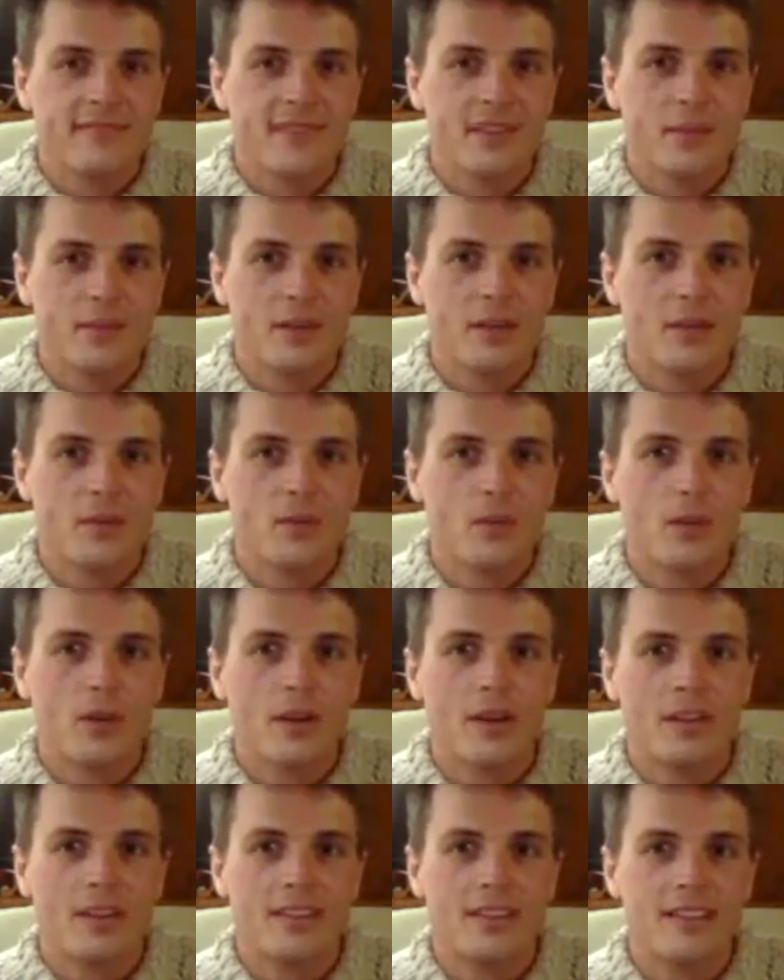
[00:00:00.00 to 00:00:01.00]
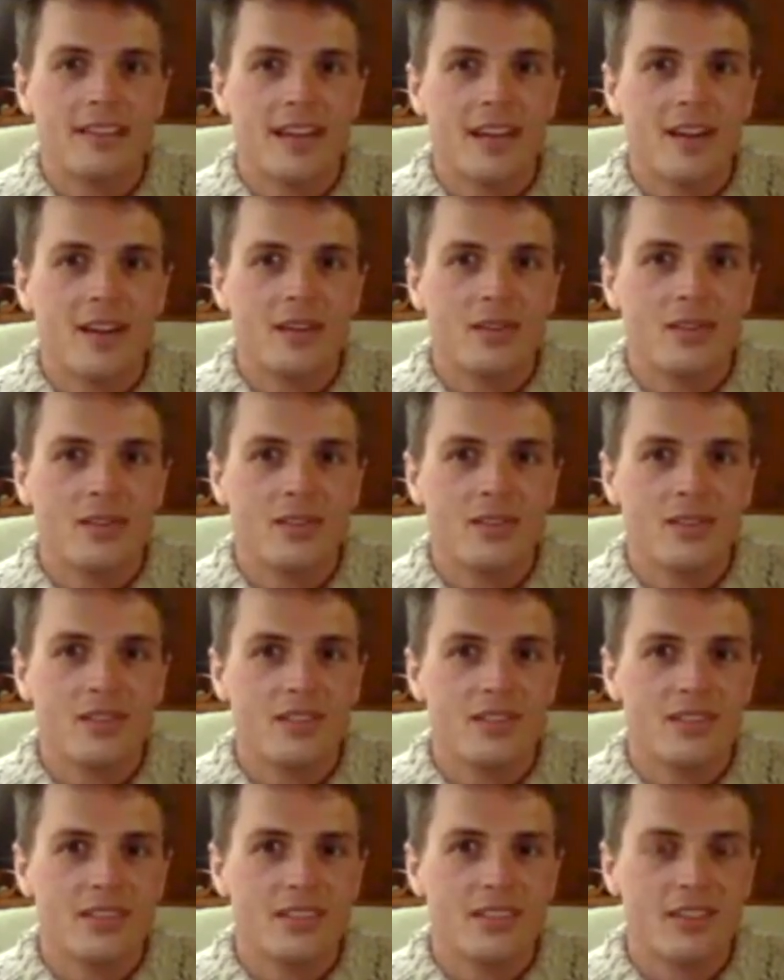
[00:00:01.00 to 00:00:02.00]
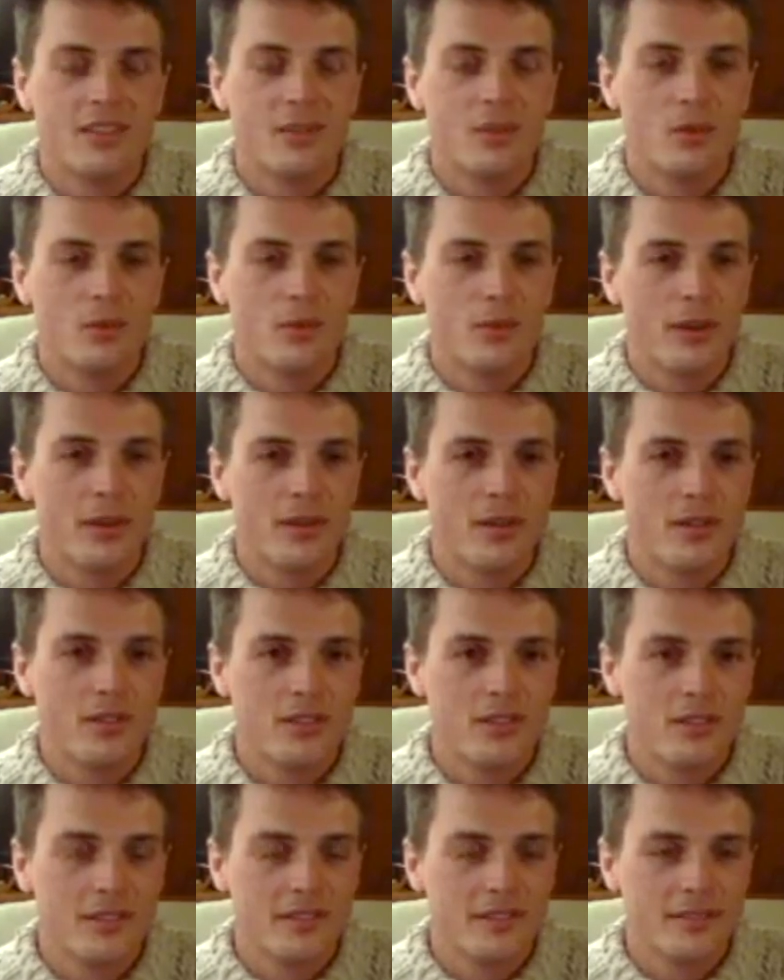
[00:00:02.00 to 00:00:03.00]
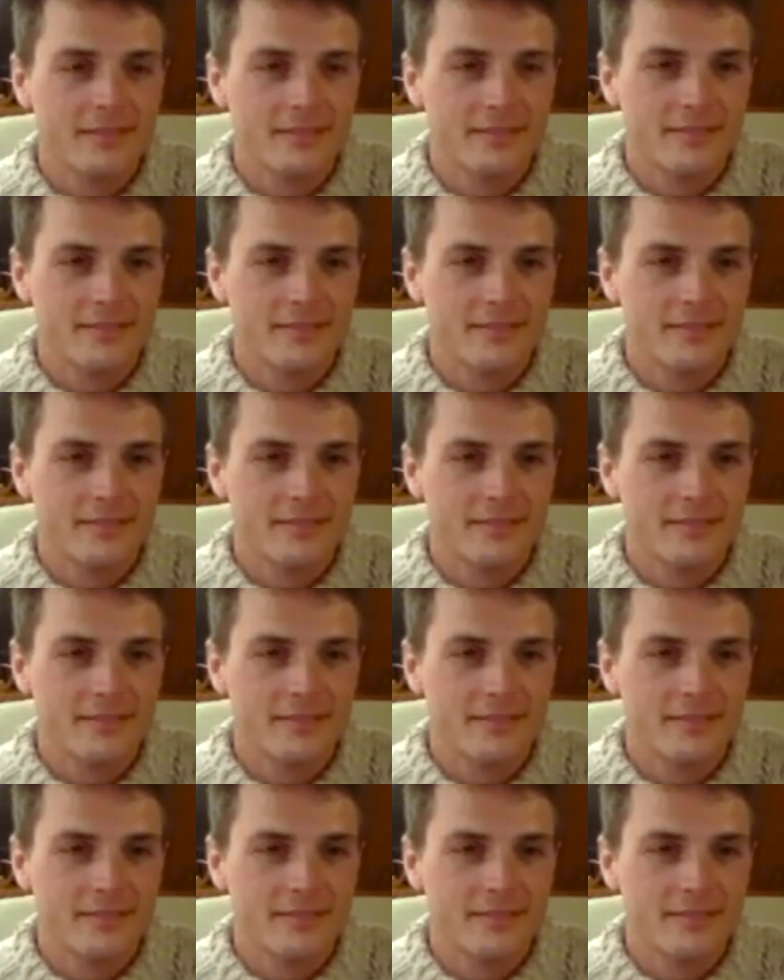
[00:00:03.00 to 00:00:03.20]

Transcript: Now become aware of the sounds in the room around you.